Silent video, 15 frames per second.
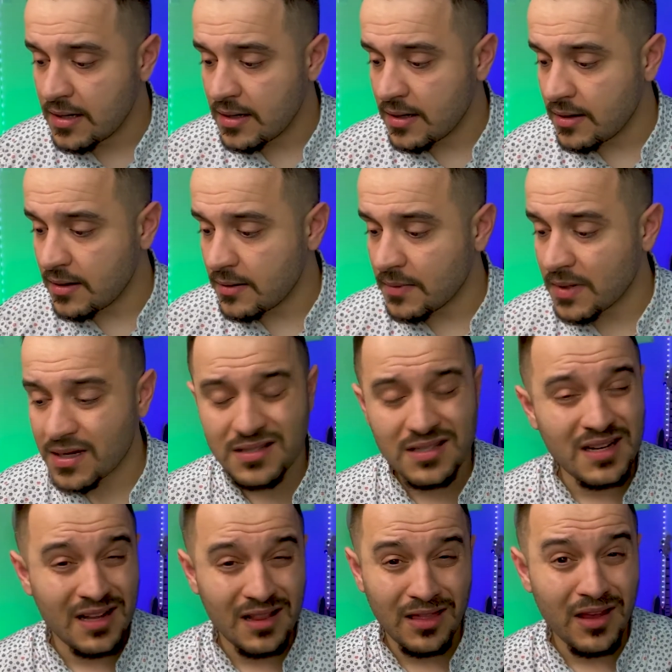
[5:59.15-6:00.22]
Like I said,
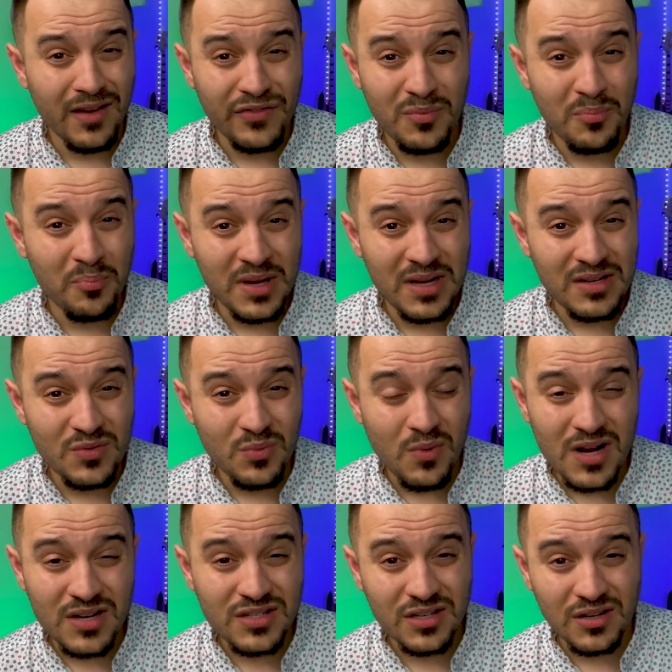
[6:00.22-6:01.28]
I loved binge
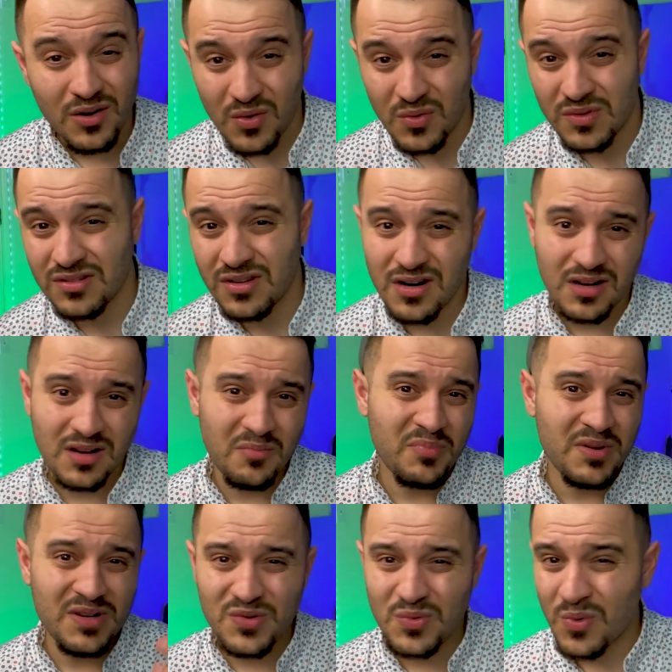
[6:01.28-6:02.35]
watching Ozark,
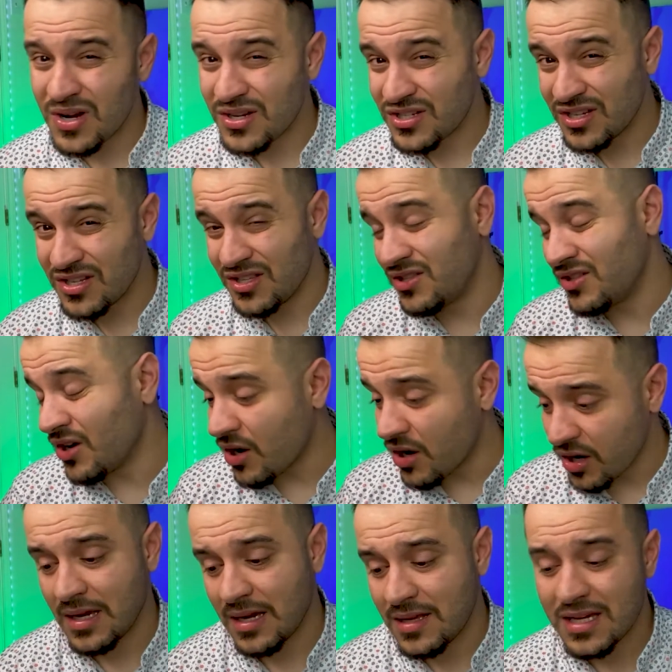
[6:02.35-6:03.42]
binge watching
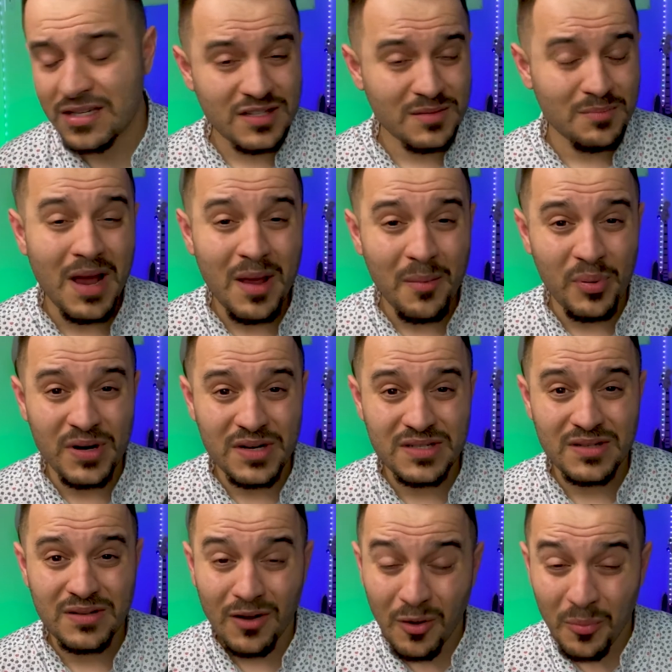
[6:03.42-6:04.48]
Dark. That's my
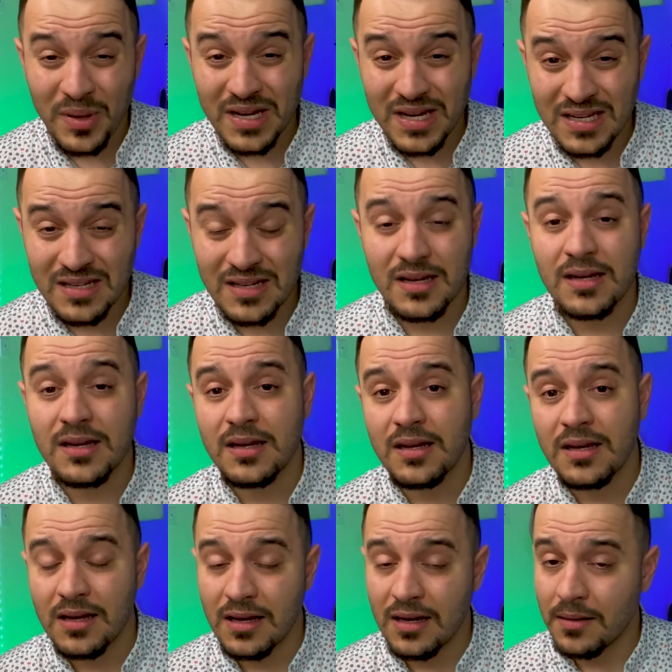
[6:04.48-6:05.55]
personal opinion.
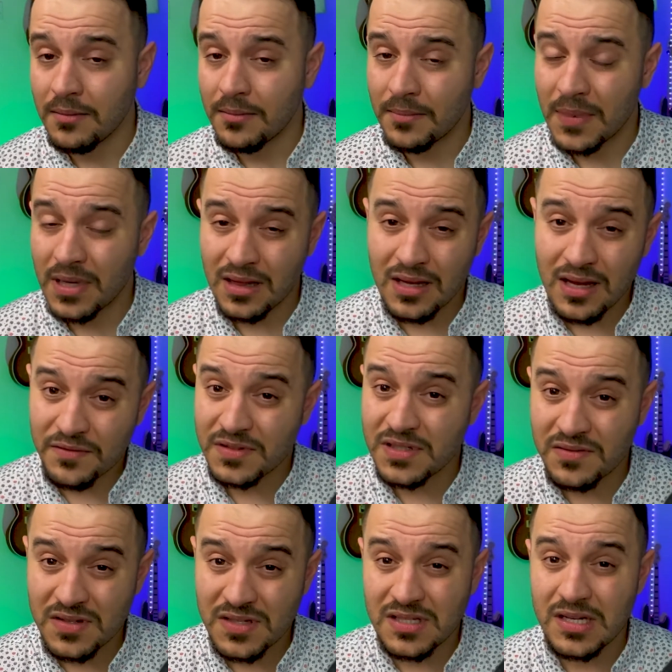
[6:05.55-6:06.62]
I love
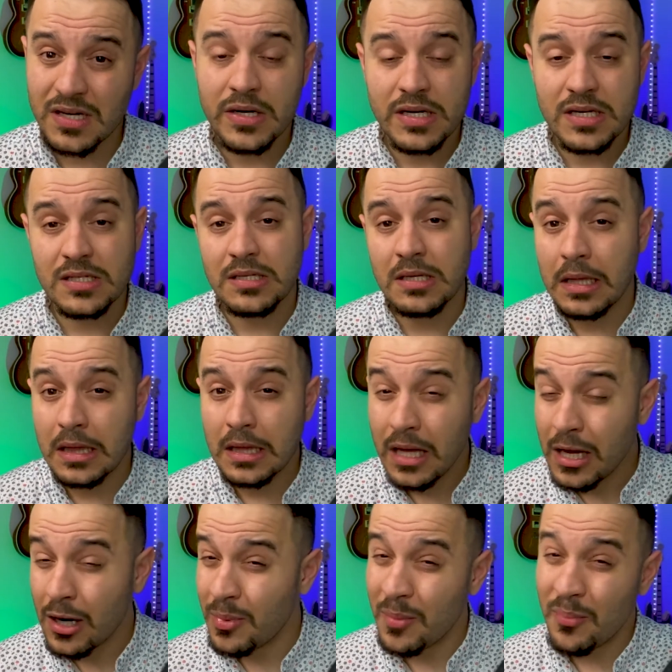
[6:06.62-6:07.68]
TV series a
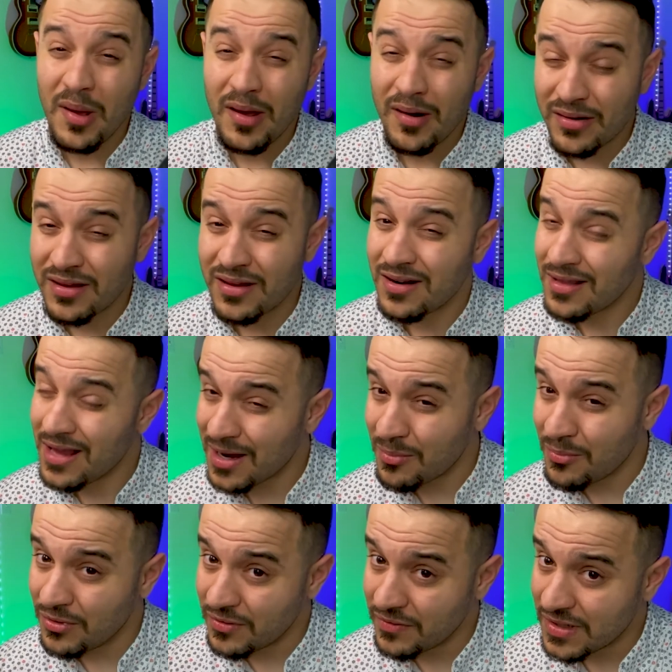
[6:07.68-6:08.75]
little bit better than I like
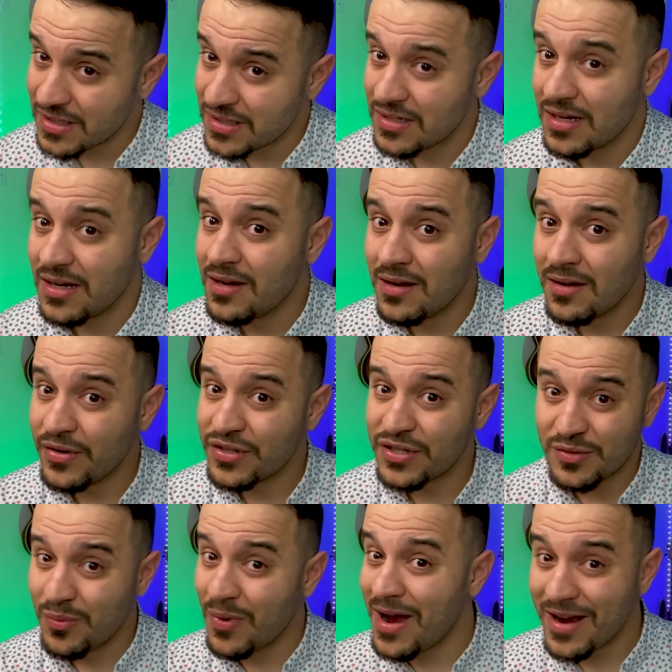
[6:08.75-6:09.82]
movies, which
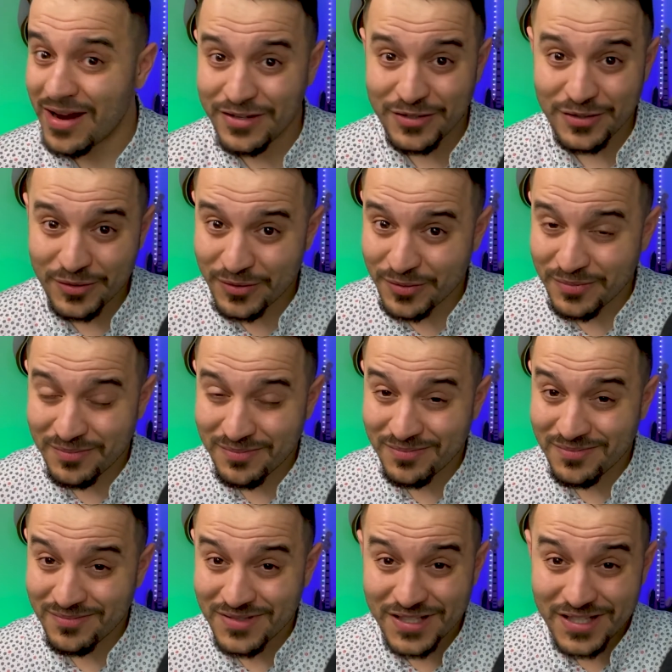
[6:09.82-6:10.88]
is why I do
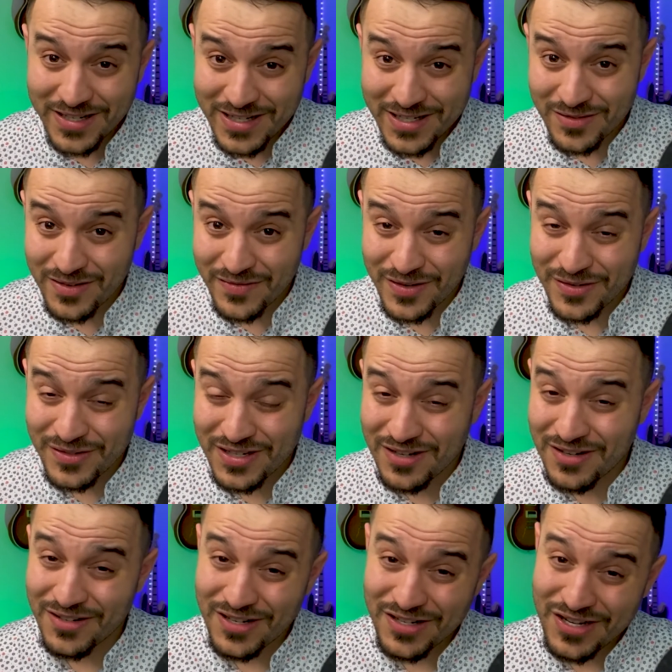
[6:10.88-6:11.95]
series reviews
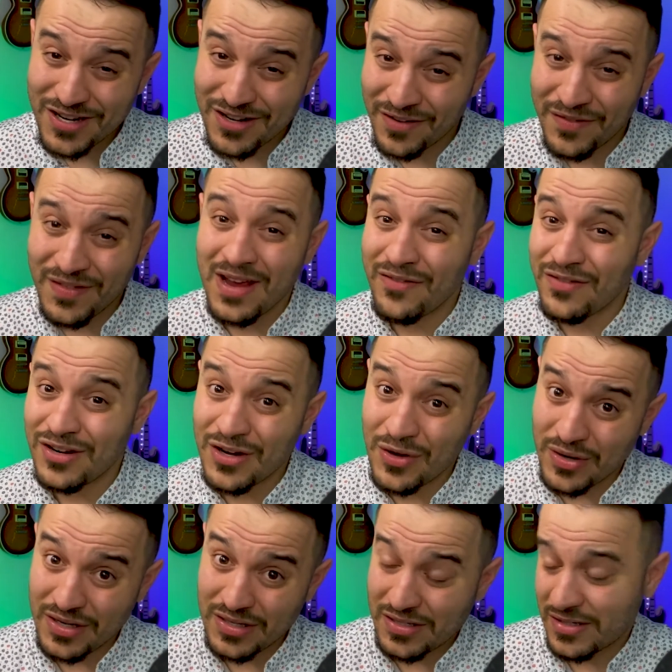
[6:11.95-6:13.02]
here on the channel, if you haven't
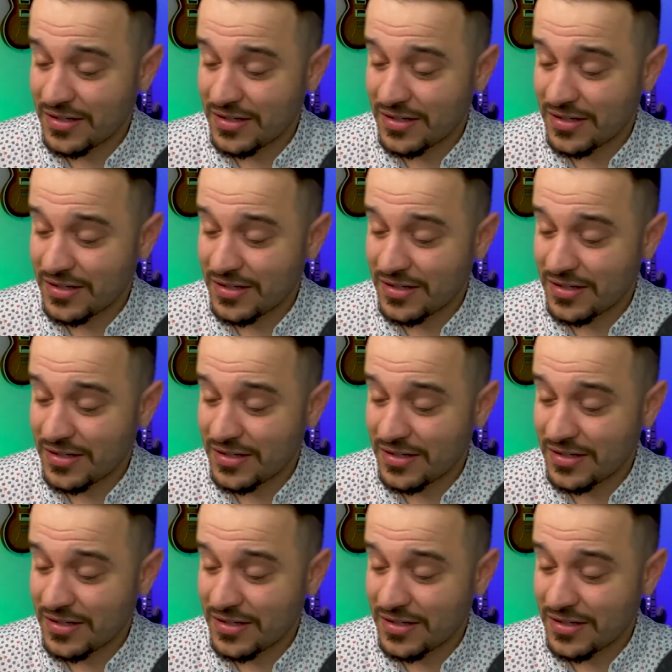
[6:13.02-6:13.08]
noticed.